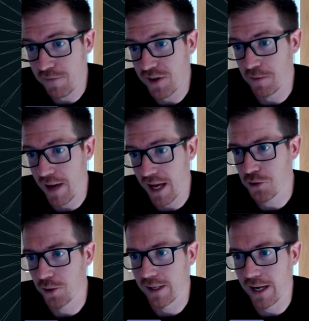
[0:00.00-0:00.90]
And if it's a
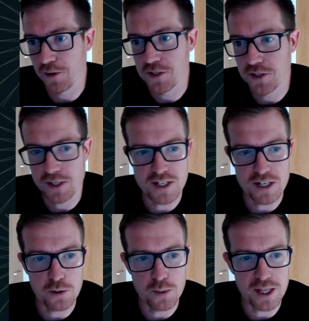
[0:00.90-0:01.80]
match, it will allow them to
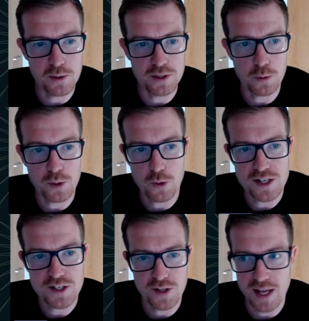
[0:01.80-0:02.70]
continue with the
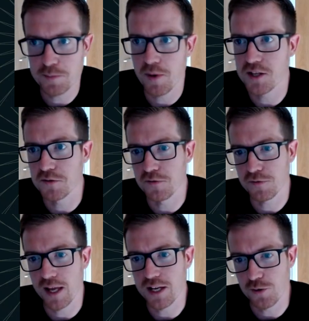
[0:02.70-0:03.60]
request. So that's part
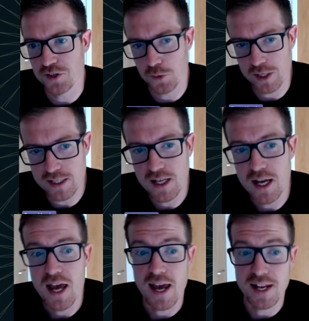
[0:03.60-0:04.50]
of Entra Suite.
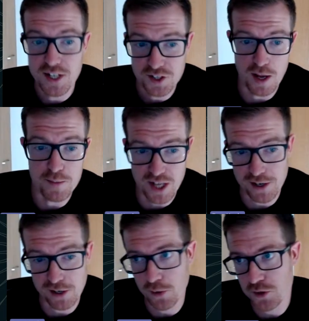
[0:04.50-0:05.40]
It does come
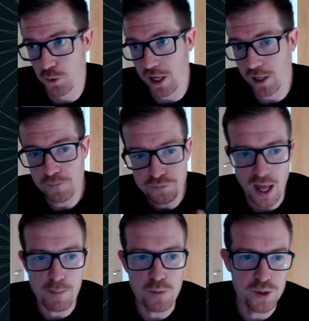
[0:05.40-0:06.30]
standalone as well,
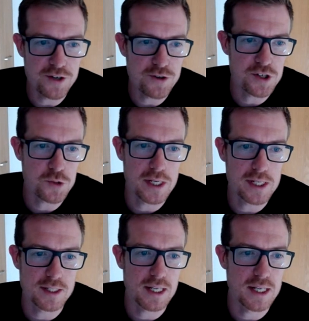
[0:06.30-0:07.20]
but with Entra
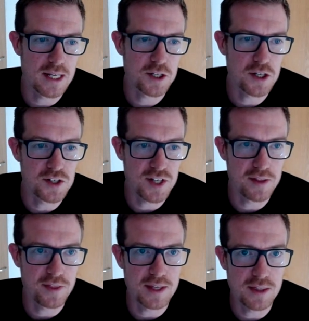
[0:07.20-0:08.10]
Suite, it's
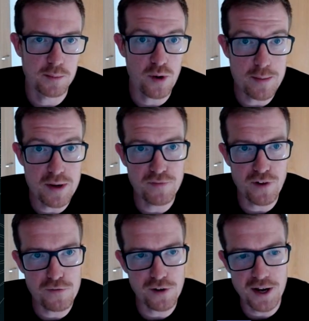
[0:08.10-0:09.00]
considered the premium
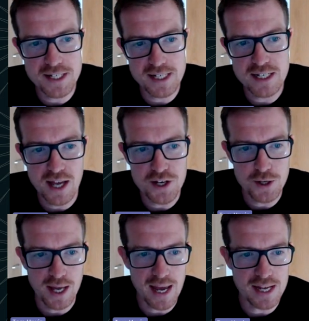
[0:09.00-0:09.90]
verified ID, and
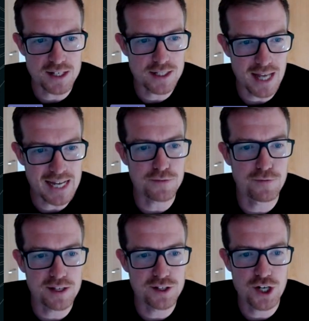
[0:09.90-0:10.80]
you get eight
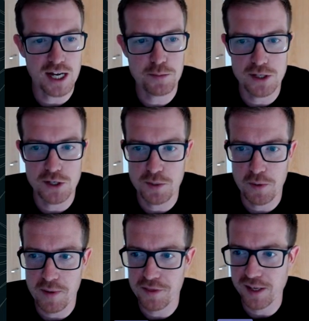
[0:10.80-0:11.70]
face checks per user
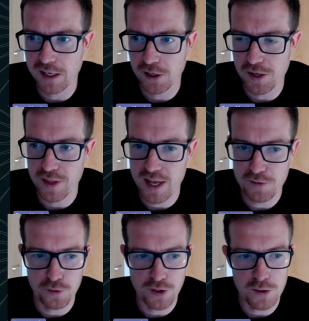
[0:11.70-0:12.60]
per month included
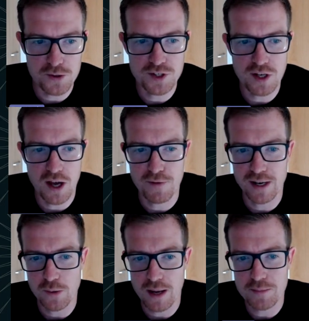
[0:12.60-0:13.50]
there for those high
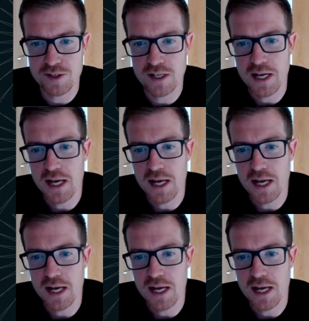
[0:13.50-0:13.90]
value apps.